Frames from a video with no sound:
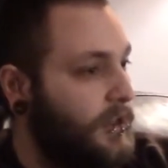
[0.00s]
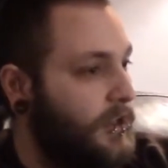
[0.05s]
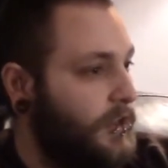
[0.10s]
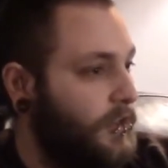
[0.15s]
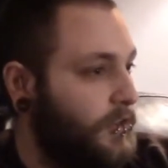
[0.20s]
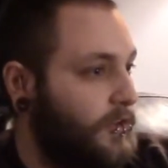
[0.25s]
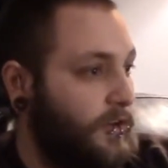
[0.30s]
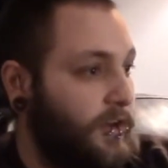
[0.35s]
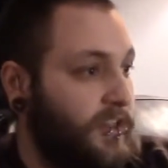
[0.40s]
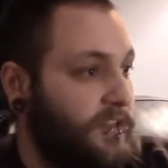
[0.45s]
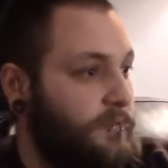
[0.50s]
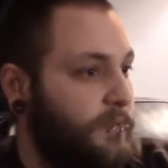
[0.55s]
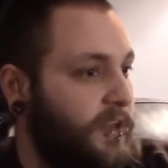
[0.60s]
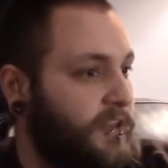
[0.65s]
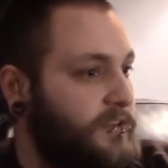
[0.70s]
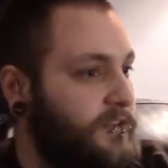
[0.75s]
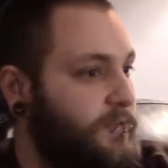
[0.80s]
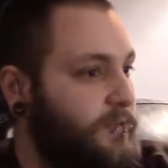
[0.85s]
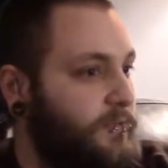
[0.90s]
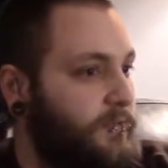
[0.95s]
learn as
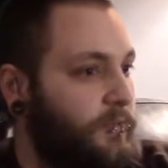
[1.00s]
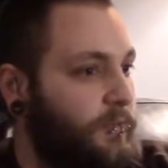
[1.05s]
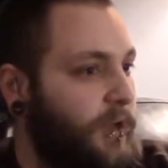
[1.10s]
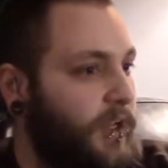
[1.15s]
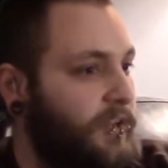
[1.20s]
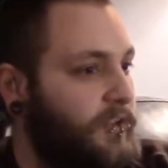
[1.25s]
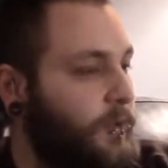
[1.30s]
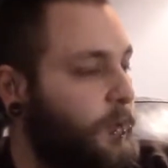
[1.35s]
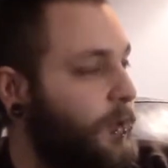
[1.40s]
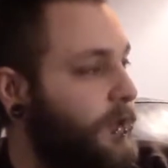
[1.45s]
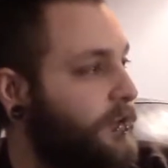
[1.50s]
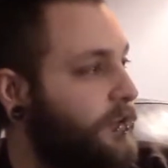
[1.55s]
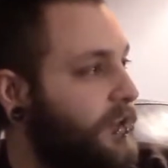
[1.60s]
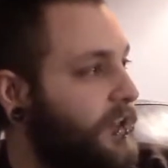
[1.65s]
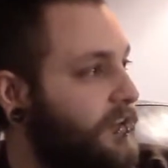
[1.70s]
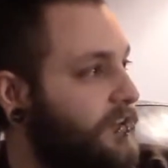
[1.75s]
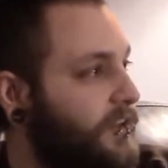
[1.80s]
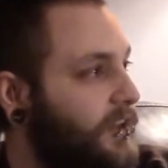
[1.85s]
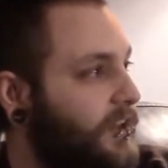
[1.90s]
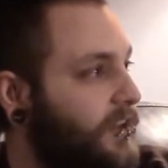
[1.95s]
much basic
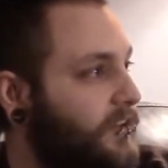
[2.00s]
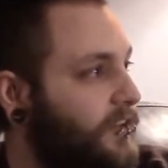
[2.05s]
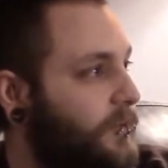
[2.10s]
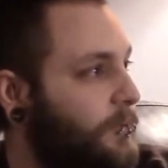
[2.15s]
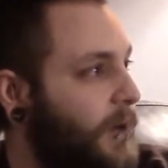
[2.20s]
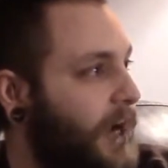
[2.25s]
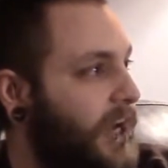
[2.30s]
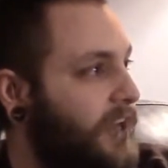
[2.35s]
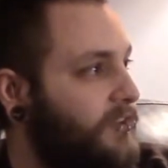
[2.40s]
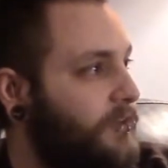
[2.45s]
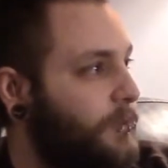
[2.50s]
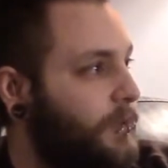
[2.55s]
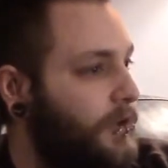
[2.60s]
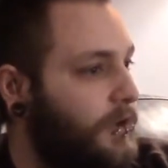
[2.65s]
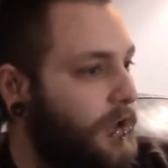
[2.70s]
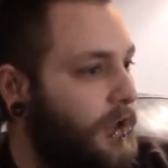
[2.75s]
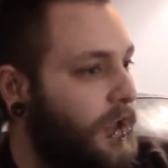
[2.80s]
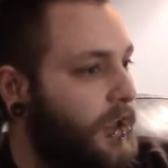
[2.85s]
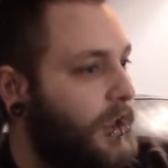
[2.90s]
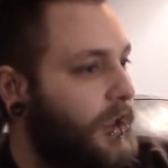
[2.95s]
wilderness skills as possible.